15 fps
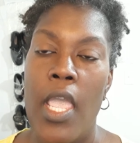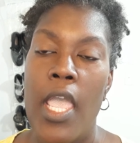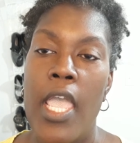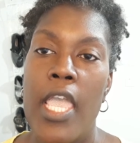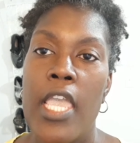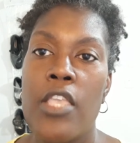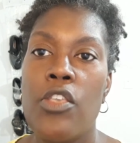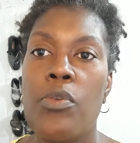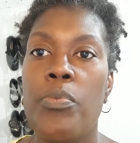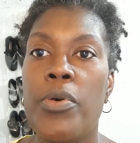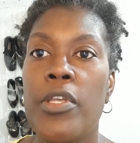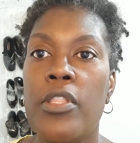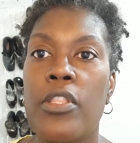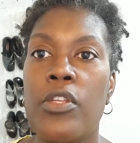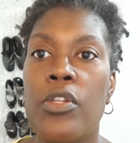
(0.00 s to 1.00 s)
And you
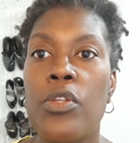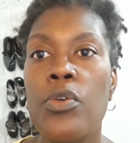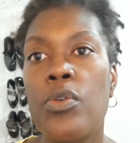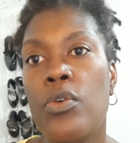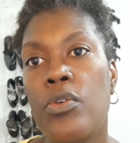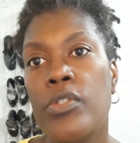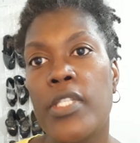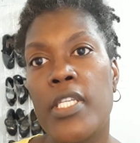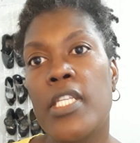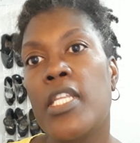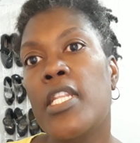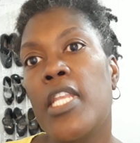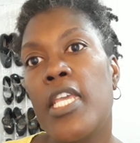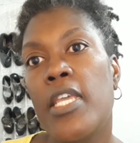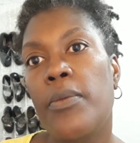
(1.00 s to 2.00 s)
put the noodles
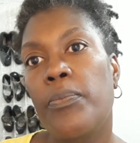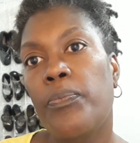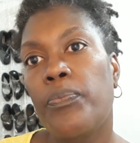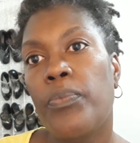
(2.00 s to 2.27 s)
in it.